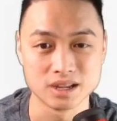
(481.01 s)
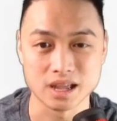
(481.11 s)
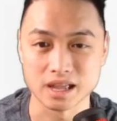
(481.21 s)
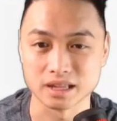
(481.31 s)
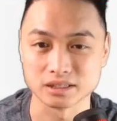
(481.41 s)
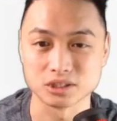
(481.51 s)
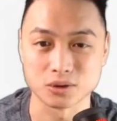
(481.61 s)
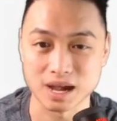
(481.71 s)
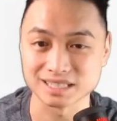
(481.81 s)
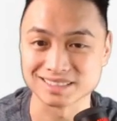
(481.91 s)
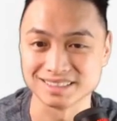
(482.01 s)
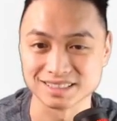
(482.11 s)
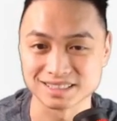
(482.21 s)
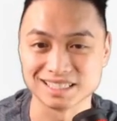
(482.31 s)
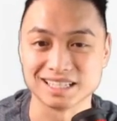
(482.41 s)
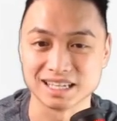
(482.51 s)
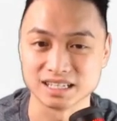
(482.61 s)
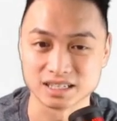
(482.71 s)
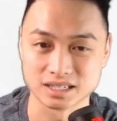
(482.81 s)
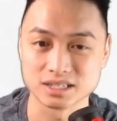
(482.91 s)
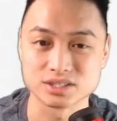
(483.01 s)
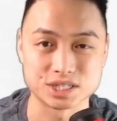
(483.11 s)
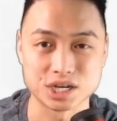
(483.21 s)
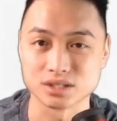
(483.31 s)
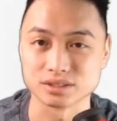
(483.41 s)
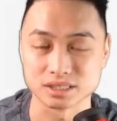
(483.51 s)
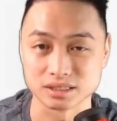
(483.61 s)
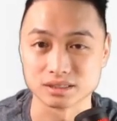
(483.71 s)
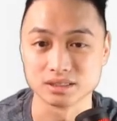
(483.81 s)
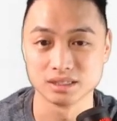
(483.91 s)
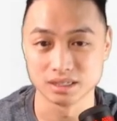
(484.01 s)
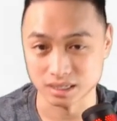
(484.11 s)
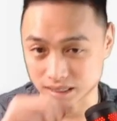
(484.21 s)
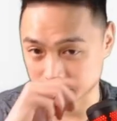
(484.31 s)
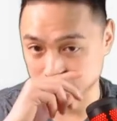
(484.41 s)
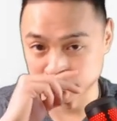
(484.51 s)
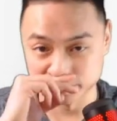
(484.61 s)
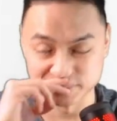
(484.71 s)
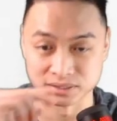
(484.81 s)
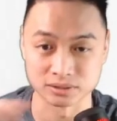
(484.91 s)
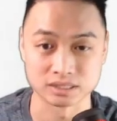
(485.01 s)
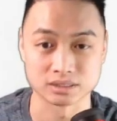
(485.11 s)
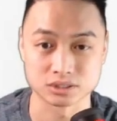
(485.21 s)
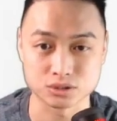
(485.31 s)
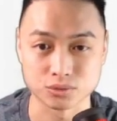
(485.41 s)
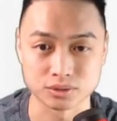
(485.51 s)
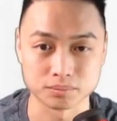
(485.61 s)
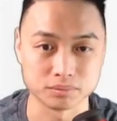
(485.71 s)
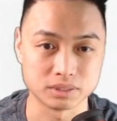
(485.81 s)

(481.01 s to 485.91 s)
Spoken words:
And I see this thing hitting $100 in in the short